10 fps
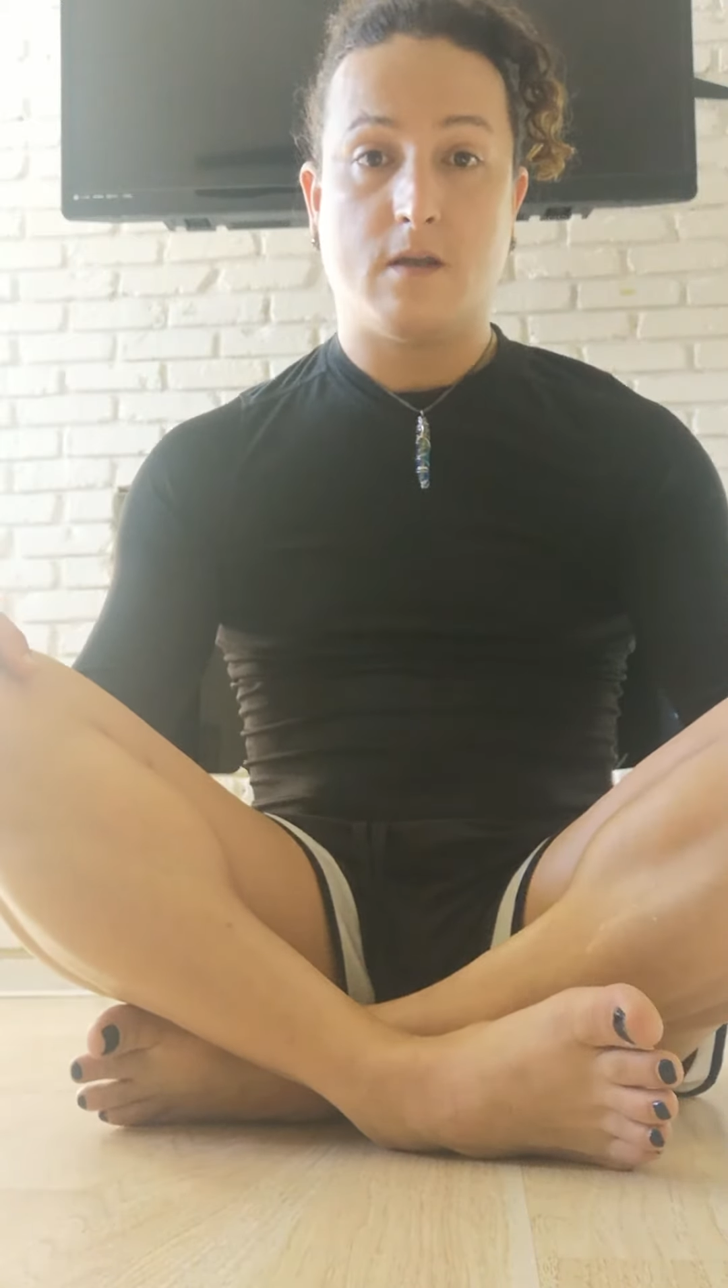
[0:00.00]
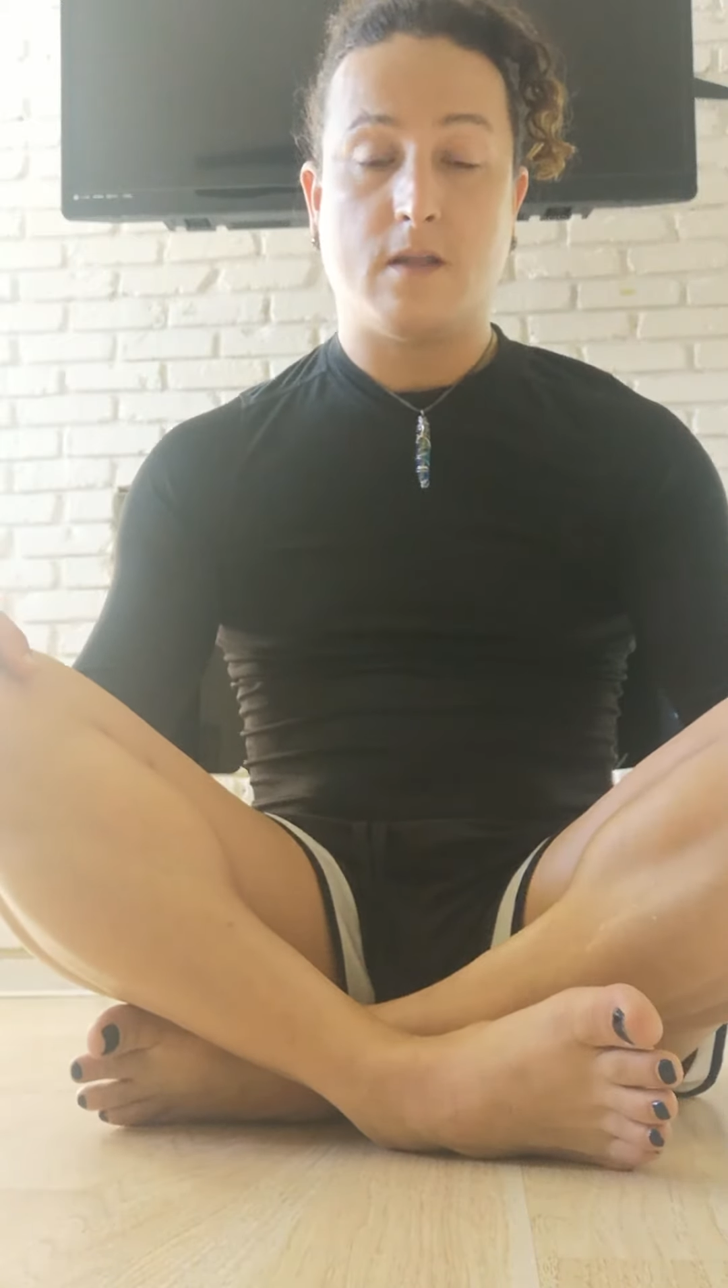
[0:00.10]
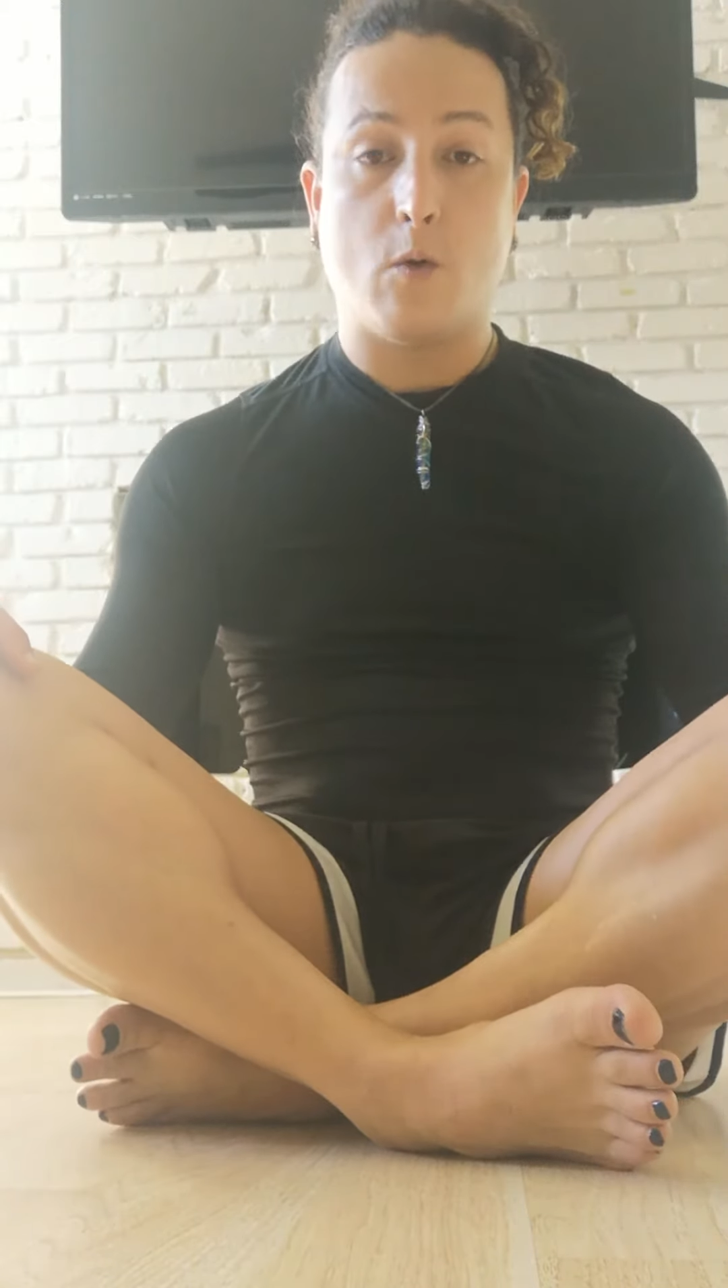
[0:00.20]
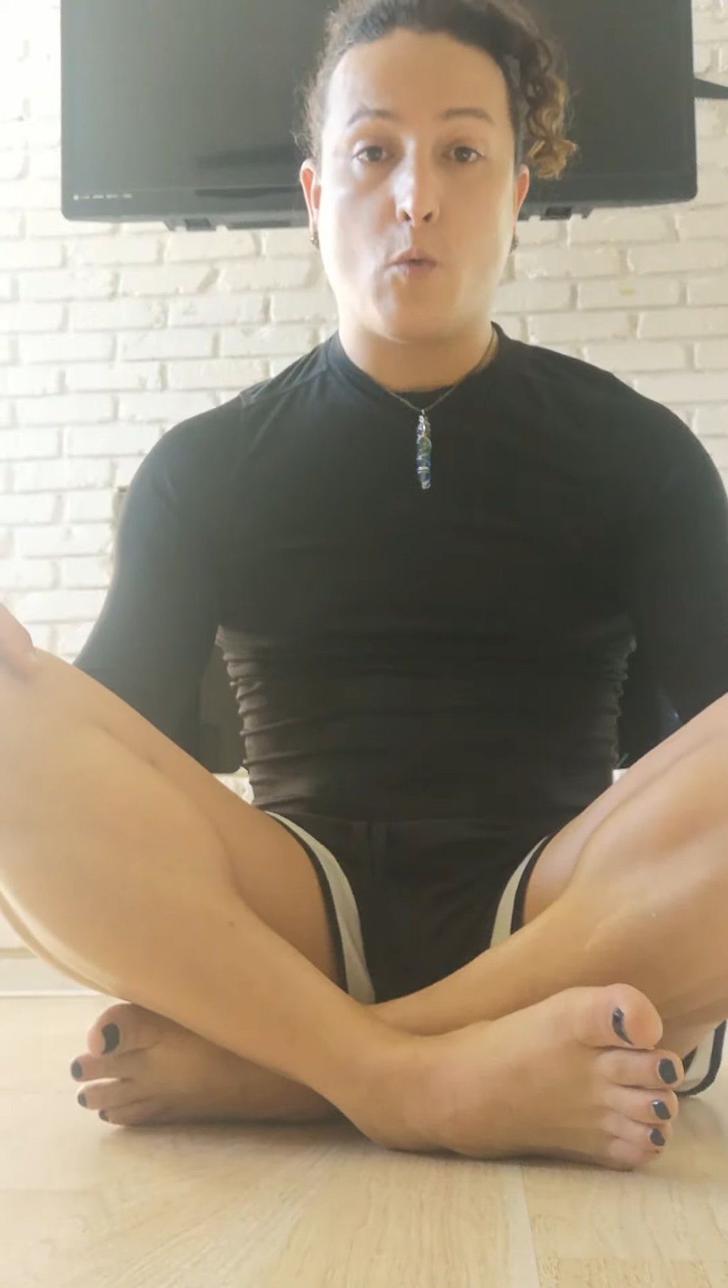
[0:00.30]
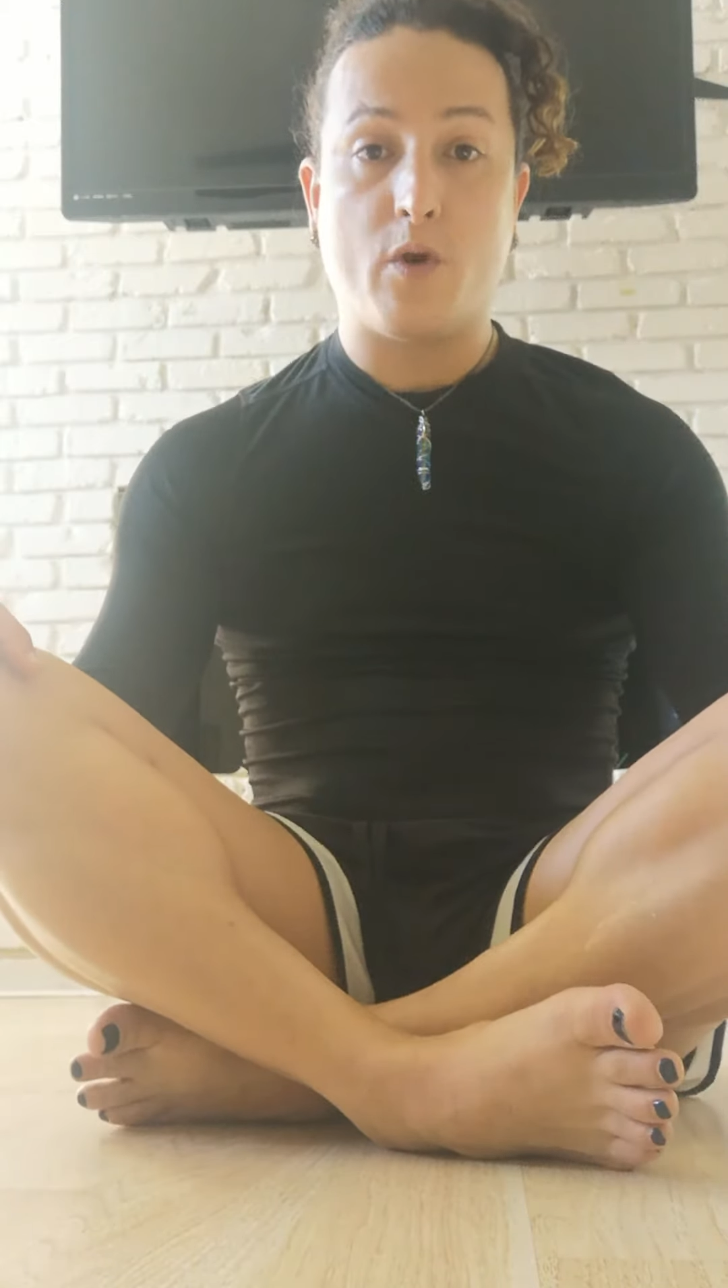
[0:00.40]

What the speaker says: that